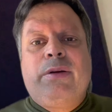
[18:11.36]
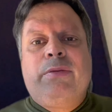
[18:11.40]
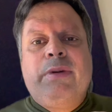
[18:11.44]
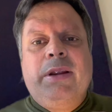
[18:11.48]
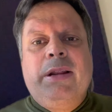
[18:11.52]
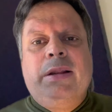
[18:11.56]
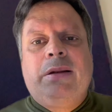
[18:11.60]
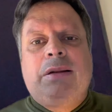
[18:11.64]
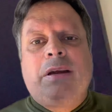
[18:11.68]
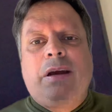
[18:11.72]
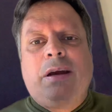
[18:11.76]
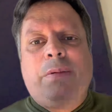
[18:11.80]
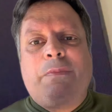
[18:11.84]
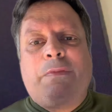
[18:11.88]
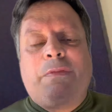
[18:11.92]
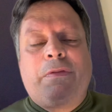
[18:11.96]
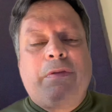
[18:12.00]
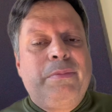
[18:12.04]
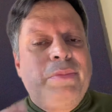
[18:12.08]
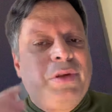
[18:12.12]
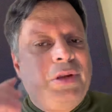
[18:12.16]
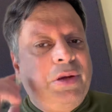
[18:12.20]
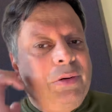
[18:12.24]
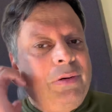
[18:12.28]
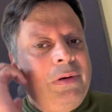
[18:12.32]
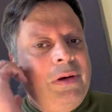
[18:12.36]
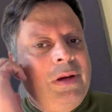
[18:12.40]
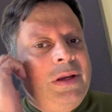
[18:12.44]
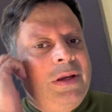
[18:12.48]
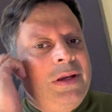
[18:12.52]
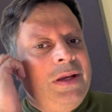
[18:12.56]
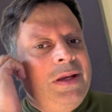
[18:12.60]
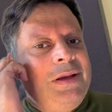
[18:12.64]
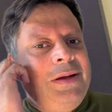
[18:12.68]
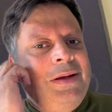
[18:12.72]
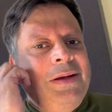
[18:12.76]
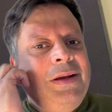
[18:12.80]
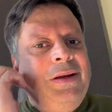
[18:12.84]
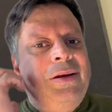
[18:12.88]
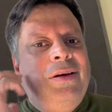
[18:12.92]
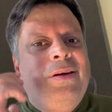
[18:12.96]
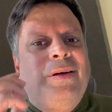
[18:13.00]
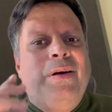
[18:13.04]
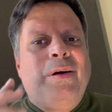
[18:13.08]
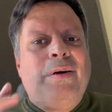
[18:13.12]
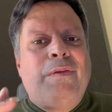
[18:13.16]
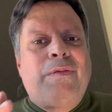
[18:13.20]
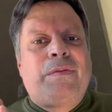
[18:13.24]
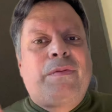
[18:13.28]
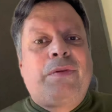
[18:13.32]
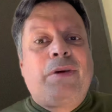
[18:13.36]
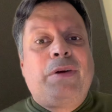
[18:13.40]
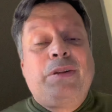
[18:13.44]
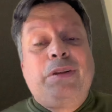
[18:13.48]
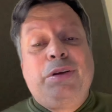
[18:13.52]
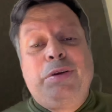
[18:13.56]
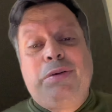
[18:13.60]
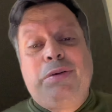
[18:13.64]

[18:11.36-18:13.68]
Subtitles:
real time from you, and you